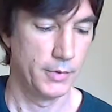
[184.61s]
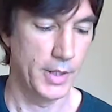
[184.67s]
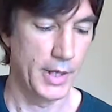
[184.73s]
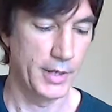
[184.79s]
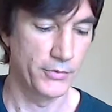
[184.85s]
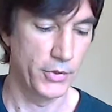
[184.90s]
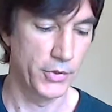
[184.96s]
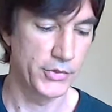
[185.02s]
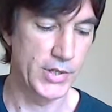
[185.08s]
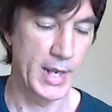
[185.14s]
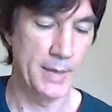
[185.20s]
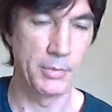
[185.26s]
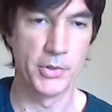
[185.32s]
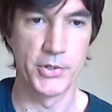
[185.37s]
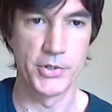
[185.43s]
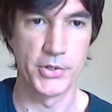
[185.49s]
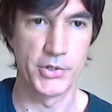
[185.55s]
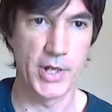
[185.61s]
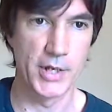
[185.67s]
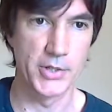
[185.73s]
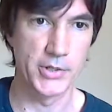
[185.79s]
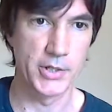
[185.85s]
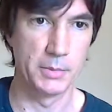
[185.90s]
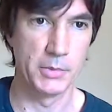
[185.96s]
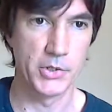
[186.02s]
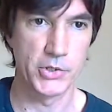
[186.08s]
Like for example, this is on
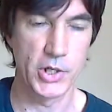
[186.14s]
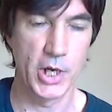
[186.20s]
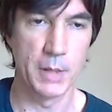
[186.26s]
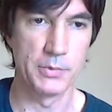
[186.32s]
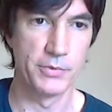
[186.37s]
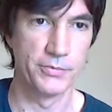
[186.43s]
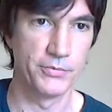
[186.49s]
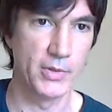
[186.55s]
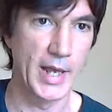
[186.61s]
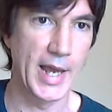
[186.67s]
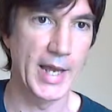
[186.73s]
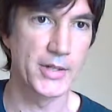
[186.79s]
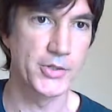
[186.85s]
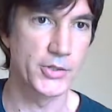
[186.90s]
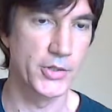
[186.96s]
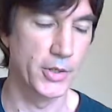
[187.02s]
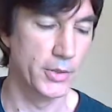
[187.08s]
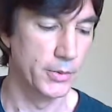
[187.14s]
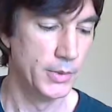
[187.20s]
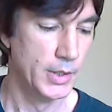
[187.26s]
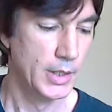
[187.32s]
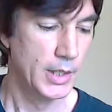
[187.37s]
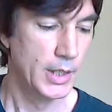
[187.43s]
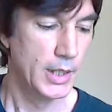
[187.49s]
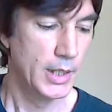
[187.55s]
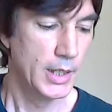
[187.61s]
some of the sharps and flats. So
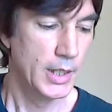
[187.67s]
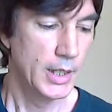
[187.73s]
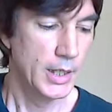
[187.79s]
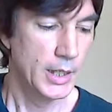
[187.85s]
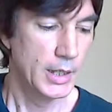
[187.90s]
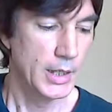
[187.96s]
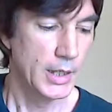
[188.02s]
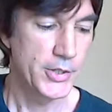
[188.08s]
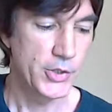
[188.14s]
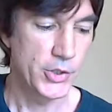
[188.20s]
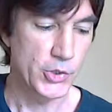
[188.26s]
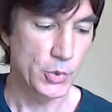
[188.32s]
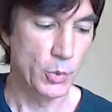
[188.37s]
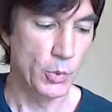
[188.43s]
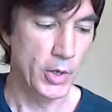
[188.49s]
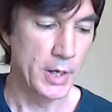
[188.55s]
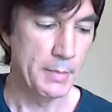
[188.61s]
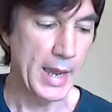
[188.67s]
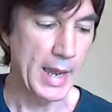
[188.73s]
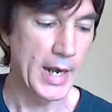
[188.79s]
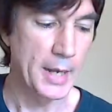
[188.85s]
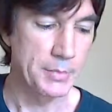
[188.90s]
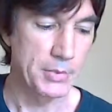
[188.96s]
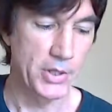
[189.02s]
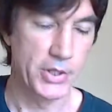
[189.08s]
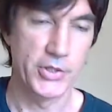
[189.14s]
let's just worry about
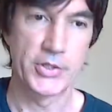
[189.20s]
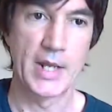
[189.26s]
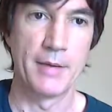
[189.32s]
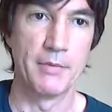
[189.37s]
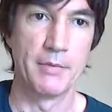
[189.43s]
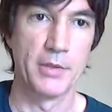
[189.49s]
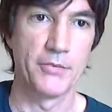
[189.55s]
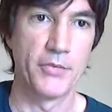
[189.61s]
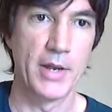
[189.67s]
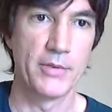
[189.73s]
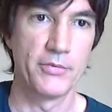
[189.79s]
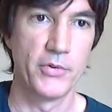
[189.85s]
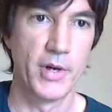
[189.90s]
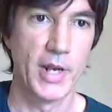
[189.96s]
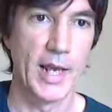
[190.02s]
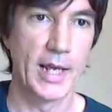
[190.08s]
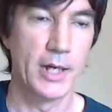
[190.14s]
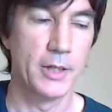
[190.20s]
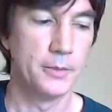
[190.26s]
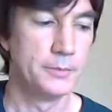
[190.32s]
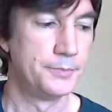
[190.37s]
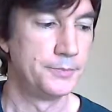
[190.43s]
up to the 7th fret for now.